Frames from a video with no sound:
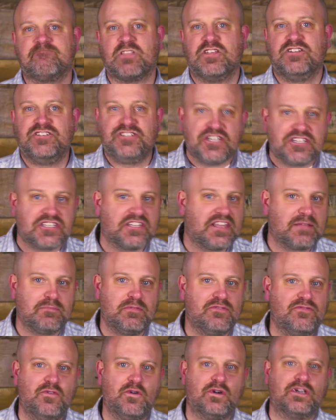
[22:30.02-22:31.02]
Just like
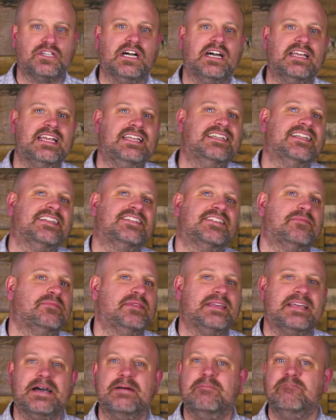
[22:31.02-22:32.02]
before, God had done
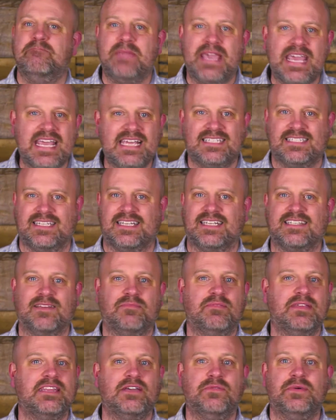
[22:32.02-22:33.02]
something amazing,
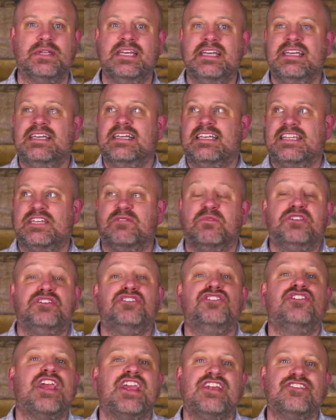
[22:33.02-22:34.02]
something that would
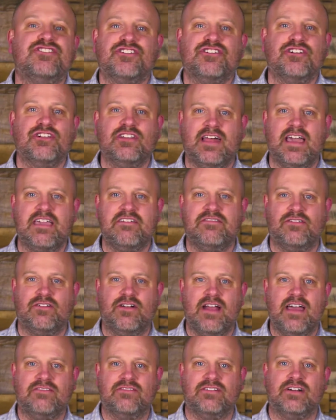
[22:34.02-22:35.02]
change her life
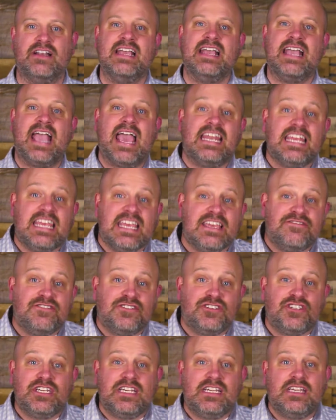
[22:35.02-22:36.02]
forever. And if
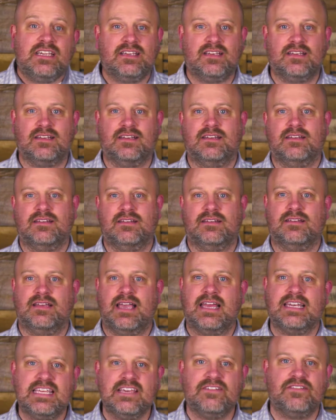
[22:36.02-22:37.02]
she
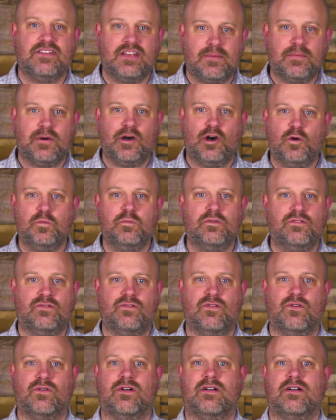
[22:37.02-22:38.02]
had given up hope
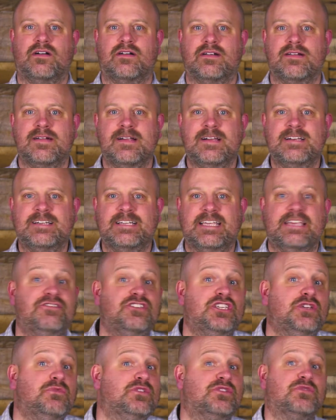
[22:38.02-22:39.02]
before, if
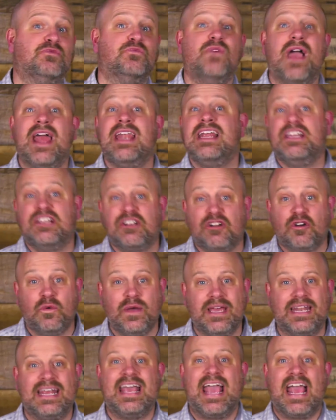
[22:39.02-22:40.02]
she was ready to
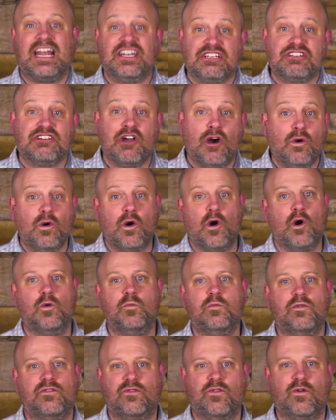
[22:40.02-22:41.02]
quit and to go
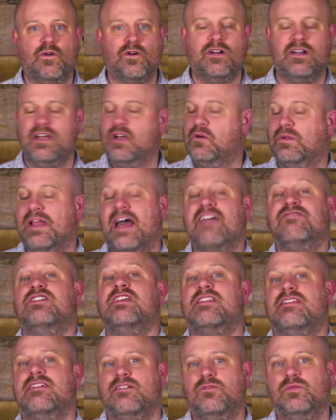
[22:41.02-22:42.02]
home before, well,
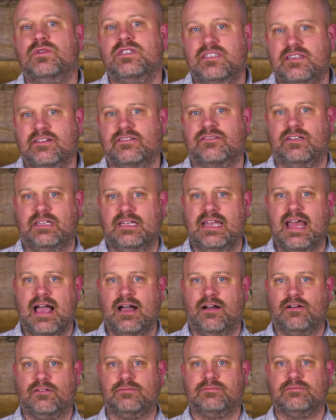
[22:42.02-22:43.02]
everything was different
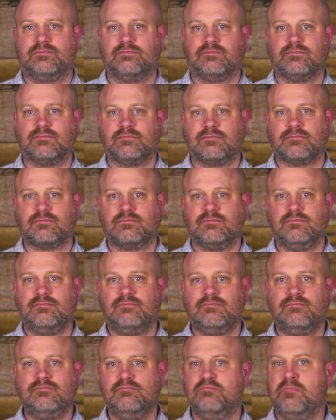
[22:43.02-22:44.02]
now.
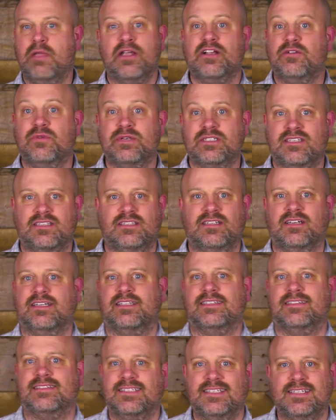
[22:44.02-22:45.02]
Mary wasn't
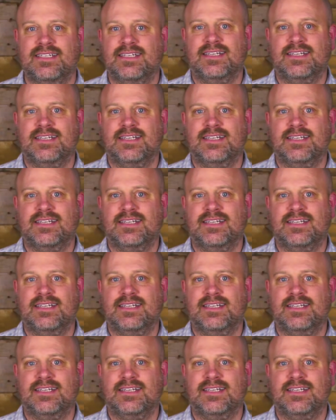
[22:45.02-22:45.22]
done.